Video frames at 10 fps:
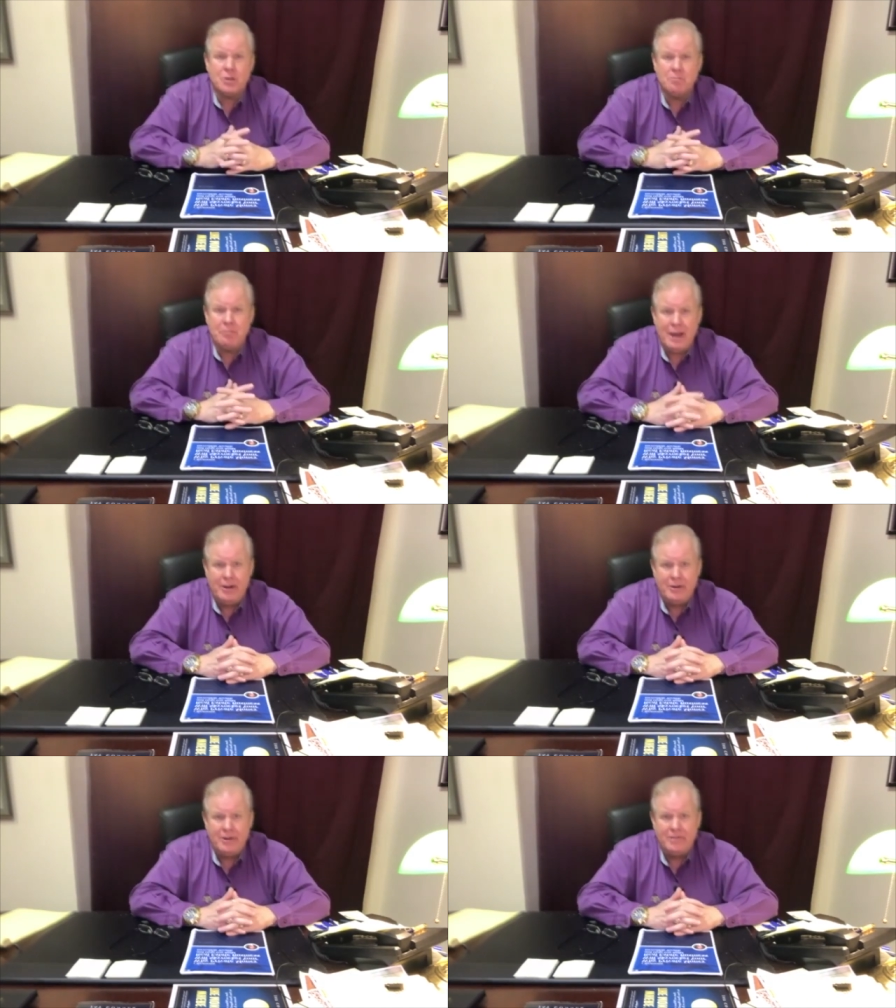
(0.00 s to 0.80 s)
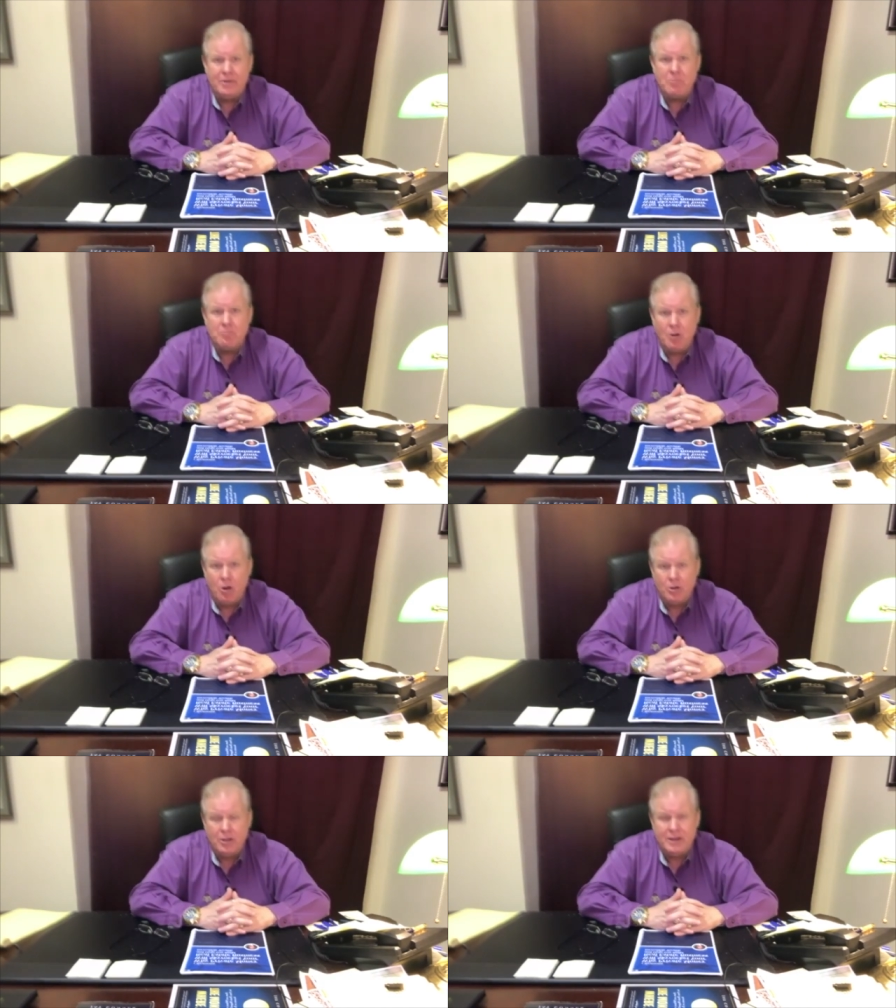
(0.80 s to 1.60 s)
Comparative
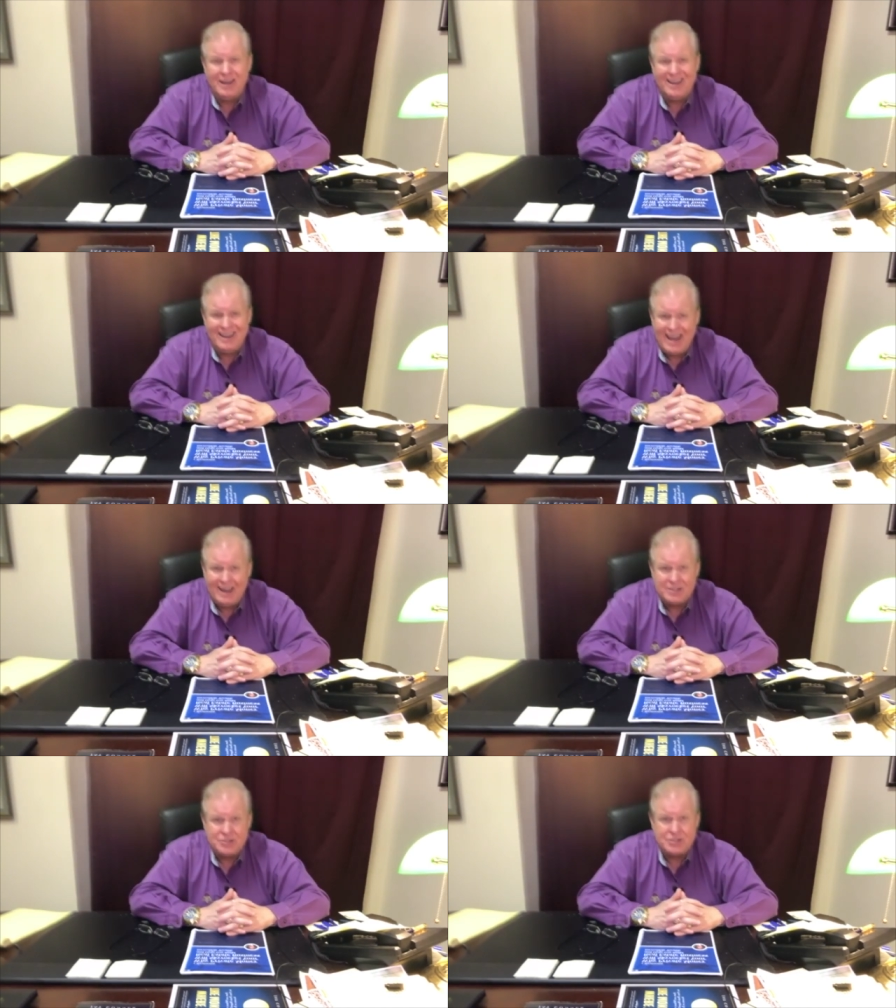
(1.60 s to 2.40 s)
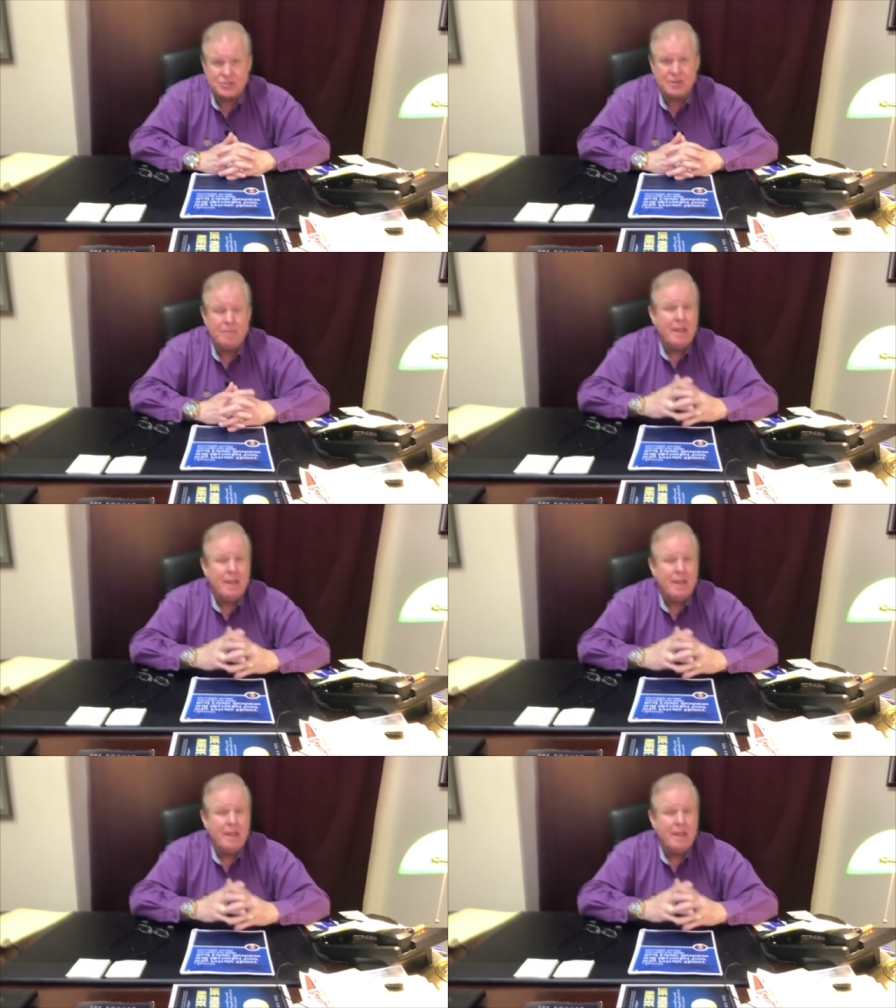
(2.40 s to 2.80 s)
Market Analysis.